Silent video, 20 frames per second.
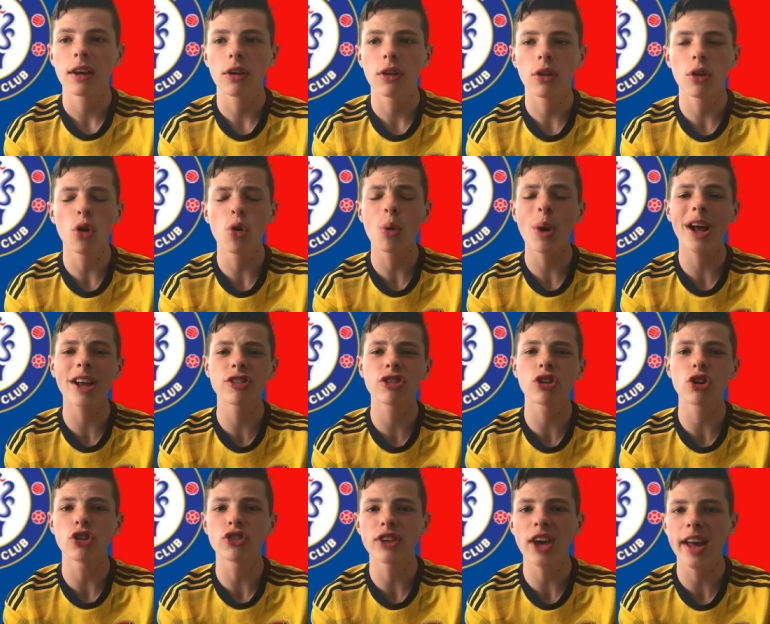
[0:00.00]
who
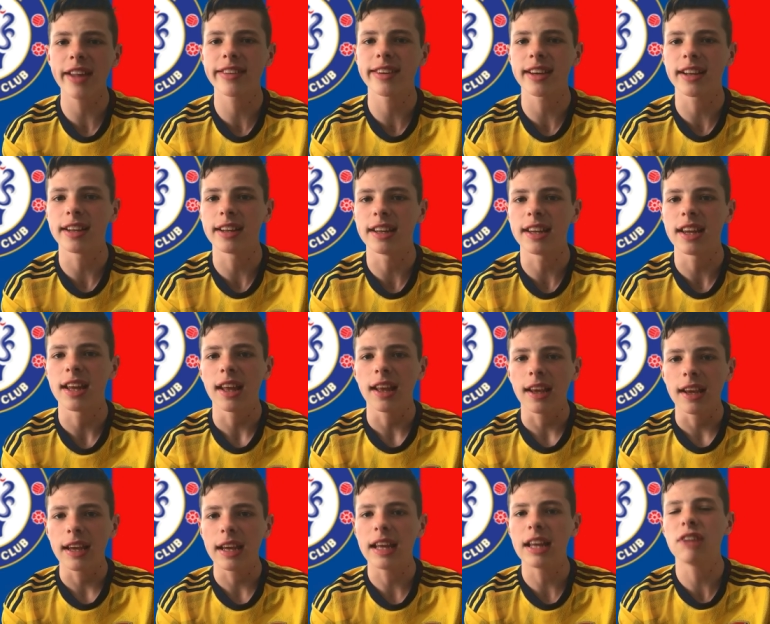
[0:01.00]
actually good tactically,
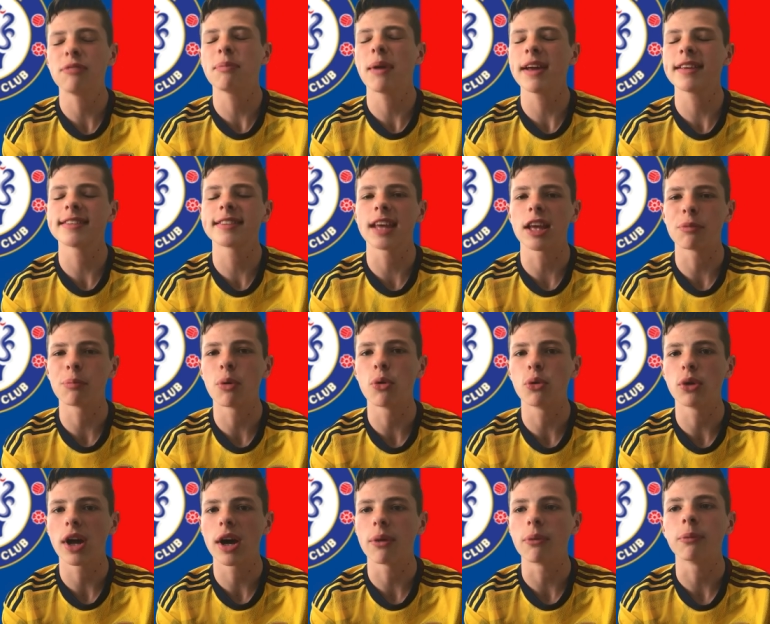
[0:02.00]
his pants get
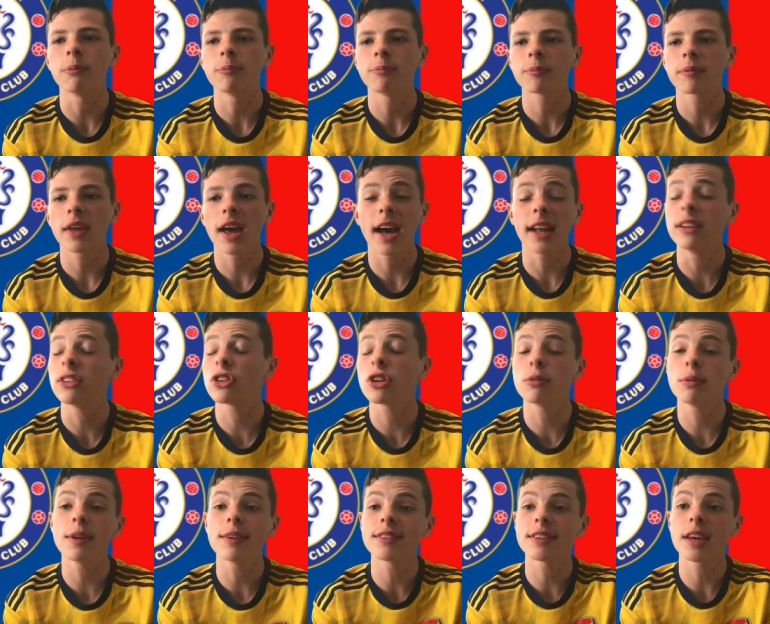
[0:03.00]
pulled down. And it's going
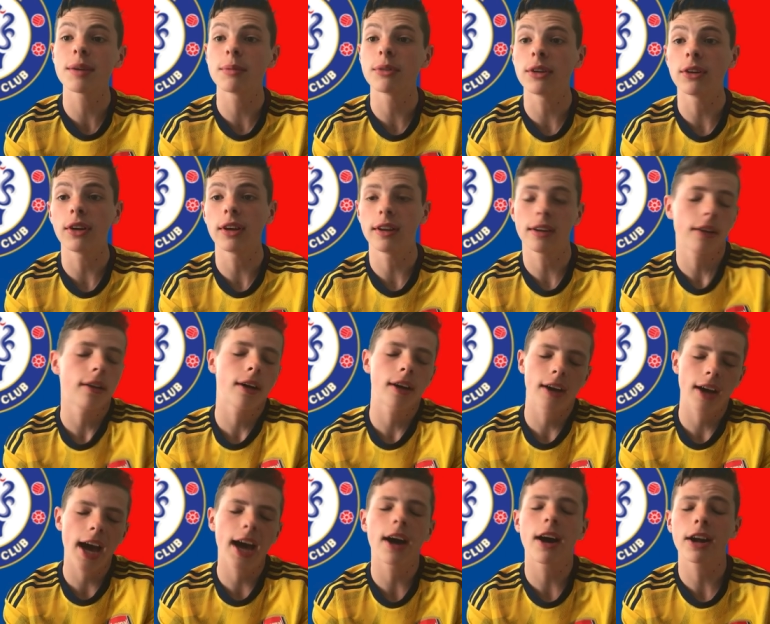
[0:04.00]
to be the same, I
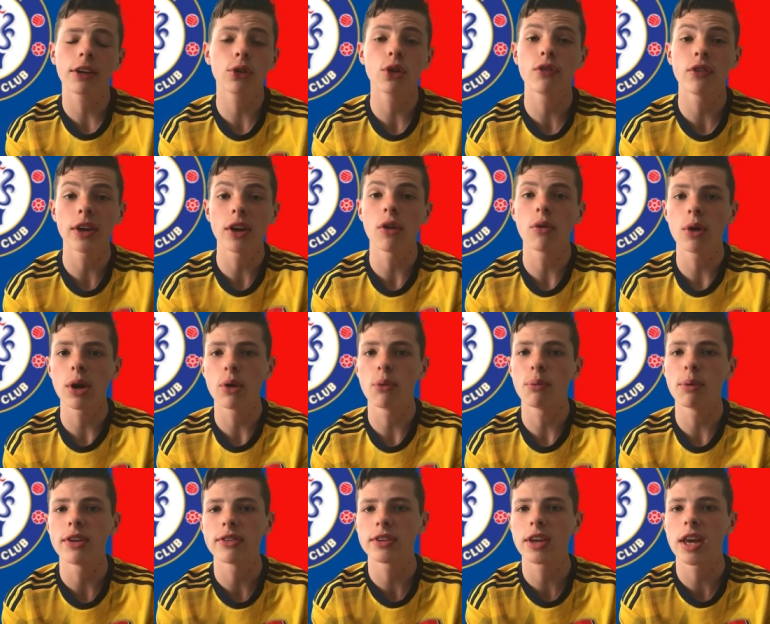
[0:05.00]
do think it'll
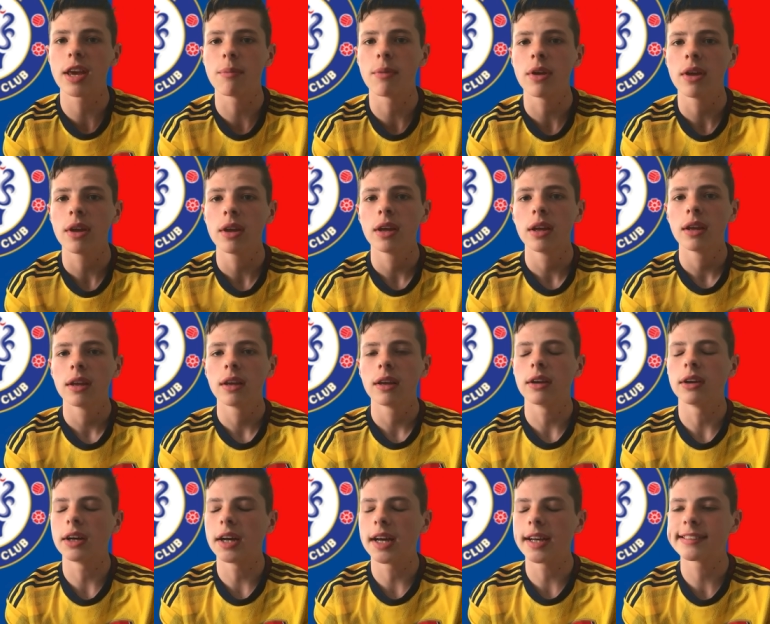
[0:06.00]
be the same
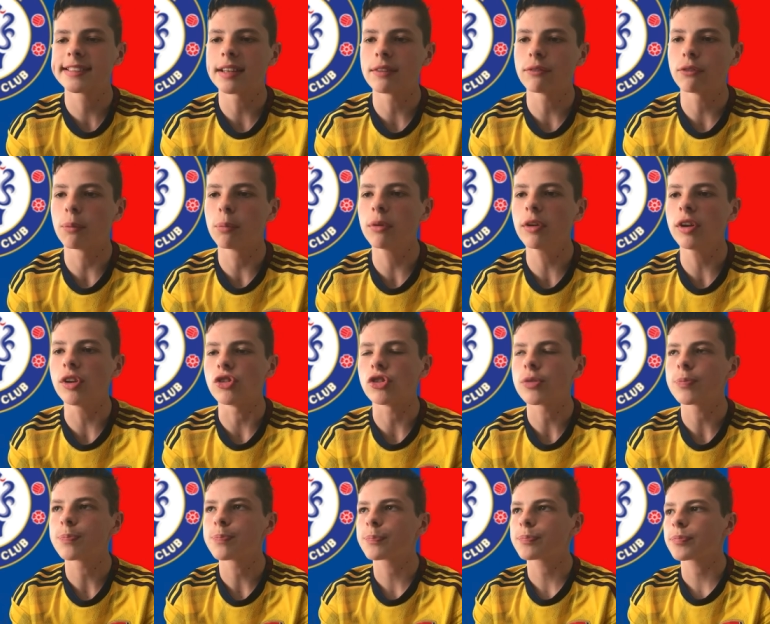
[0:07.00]
as Stamford Bridge.
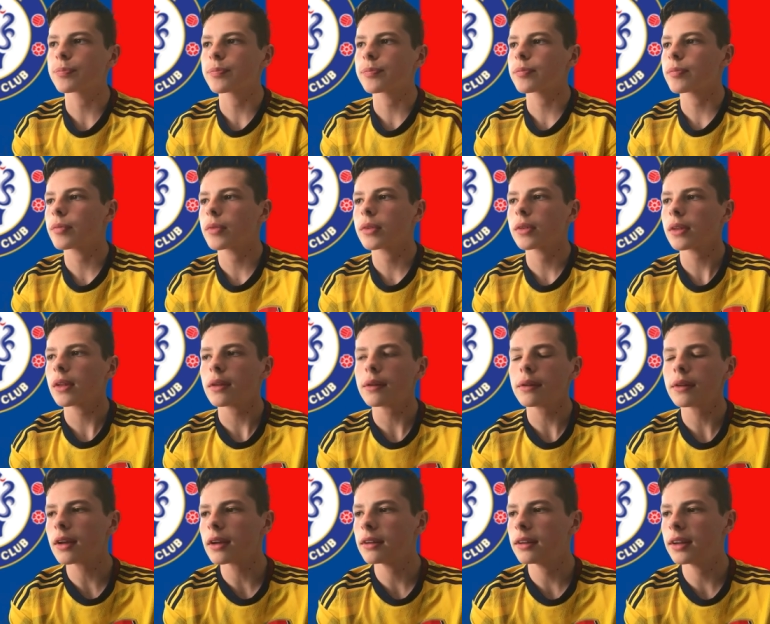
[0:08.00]

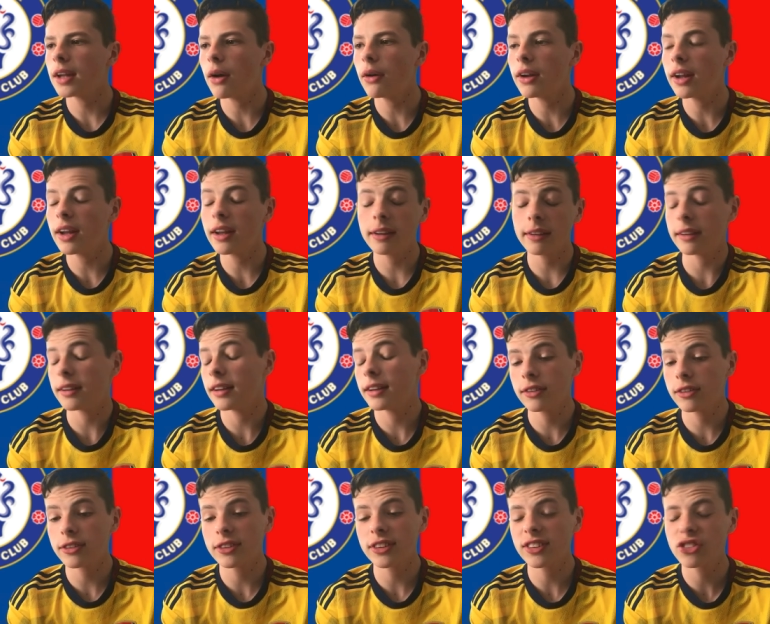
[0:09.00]
Now,
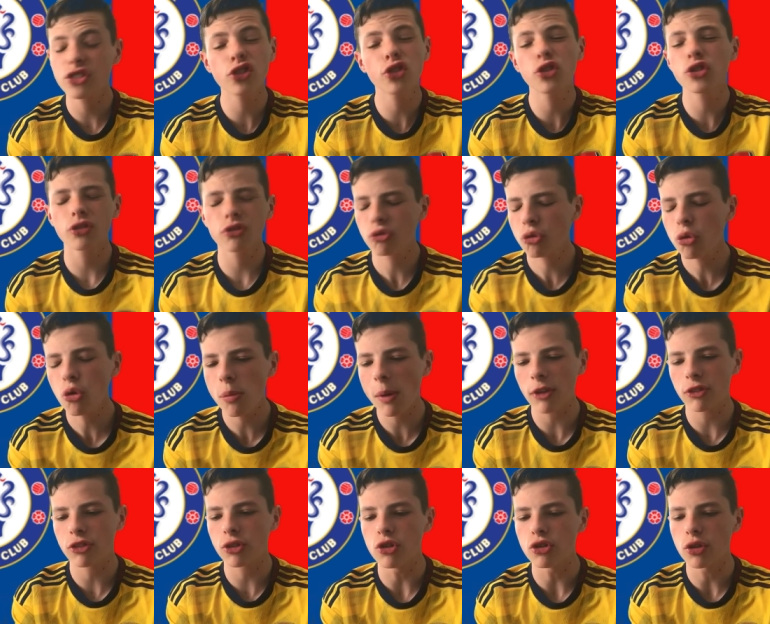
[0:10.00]
let's talk
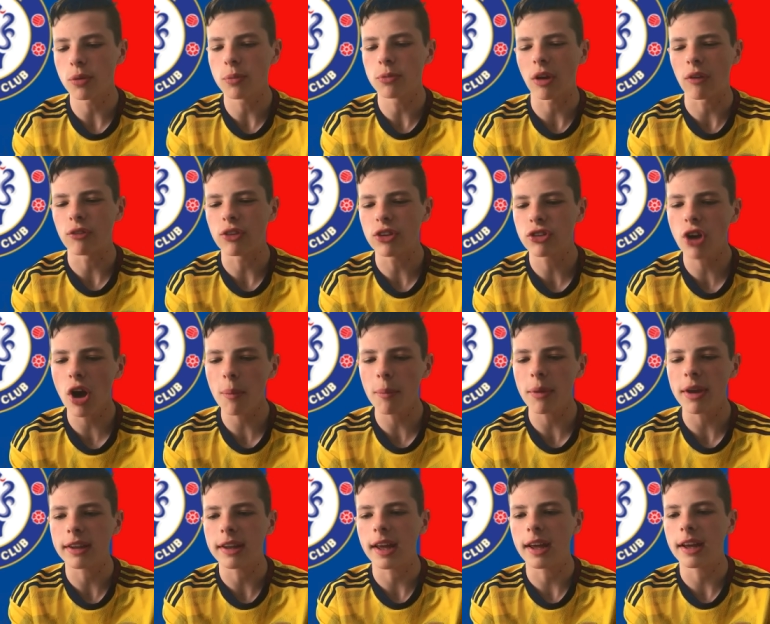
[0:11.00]
about Tuchel himself. He's
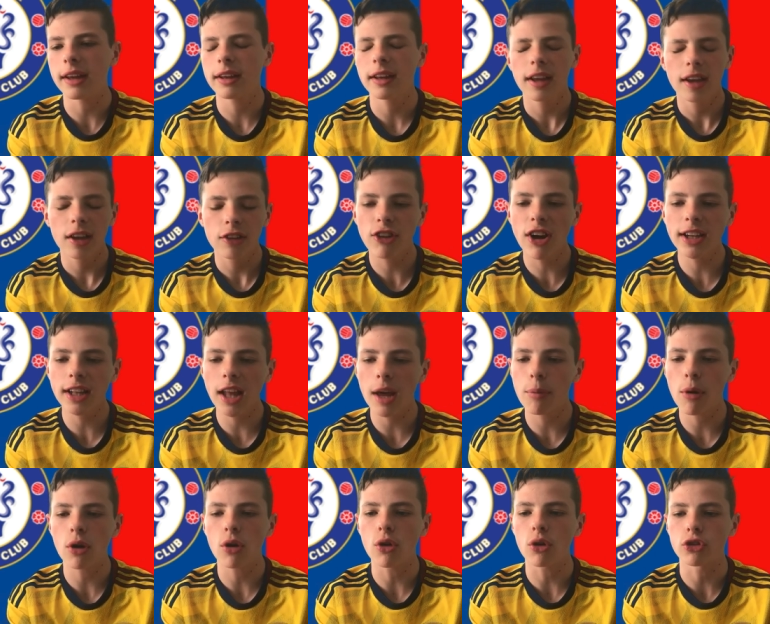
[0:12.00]
coming, yeah? Frank
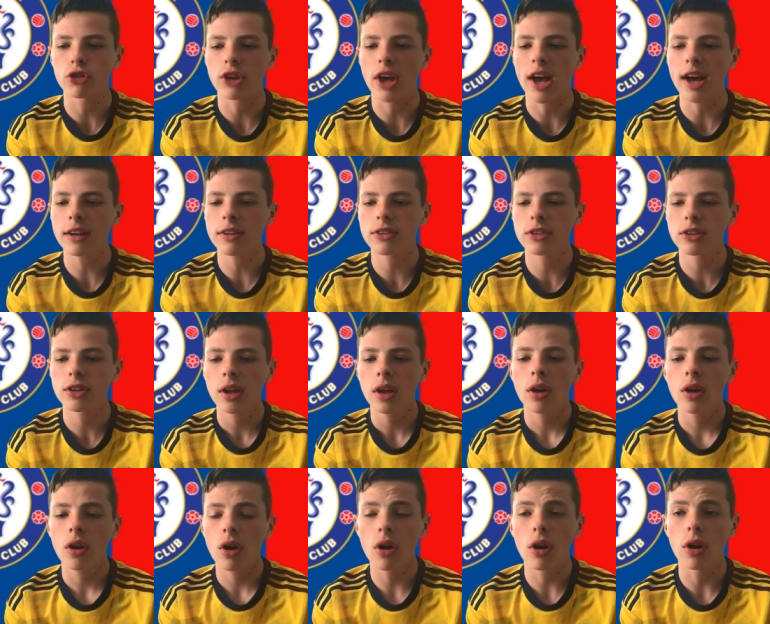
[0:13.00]
Lampard got sacked
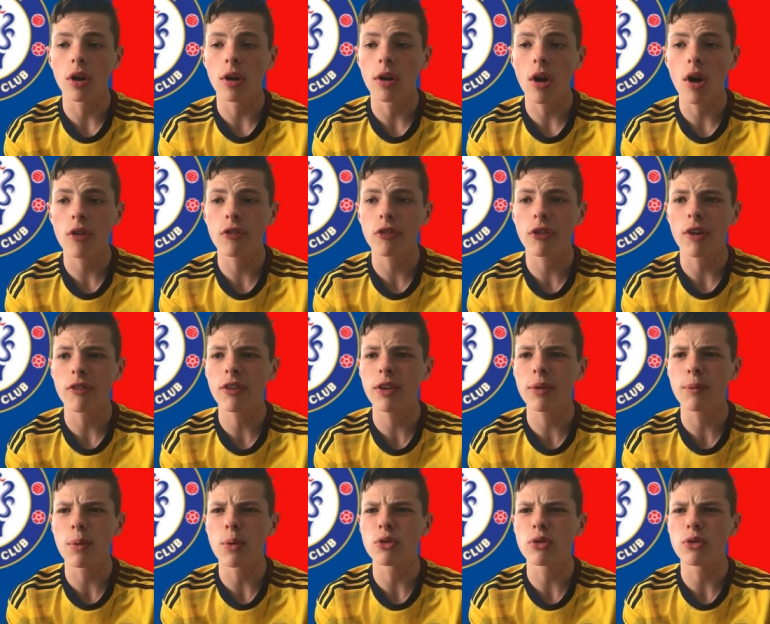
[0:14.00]
after, I think,